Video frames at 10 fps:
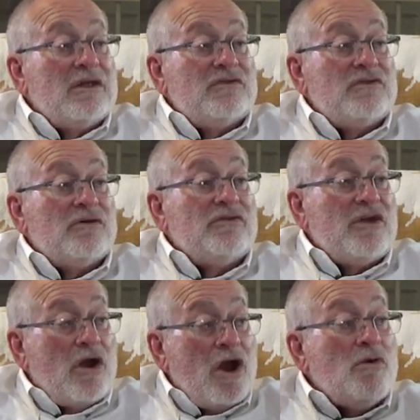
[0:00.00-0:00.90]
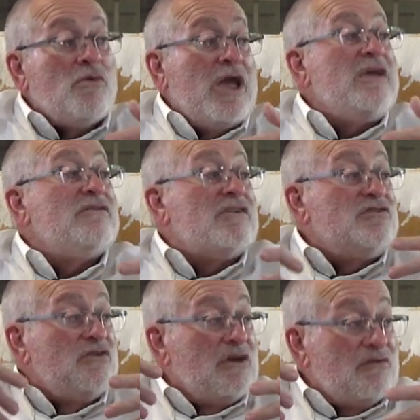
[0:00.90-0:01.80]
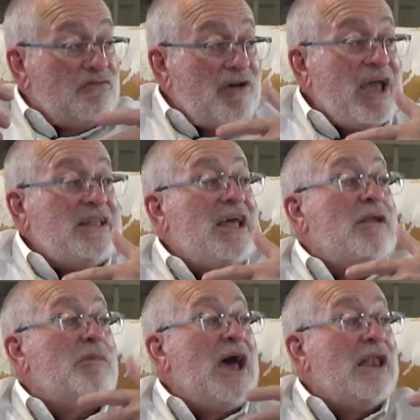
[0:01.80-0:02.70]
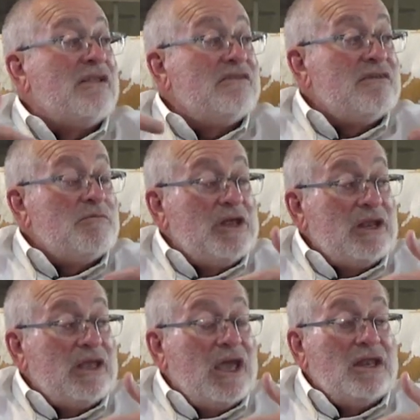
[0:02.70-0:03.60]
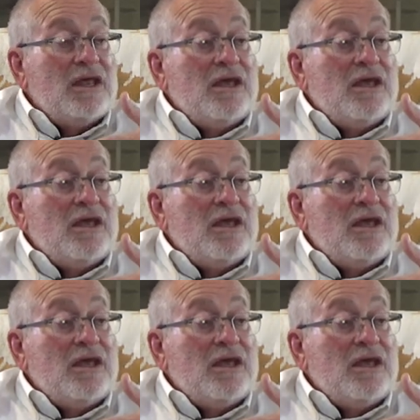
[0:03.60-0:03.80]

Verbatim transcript: So there are ways that you can find that balance and mitigate.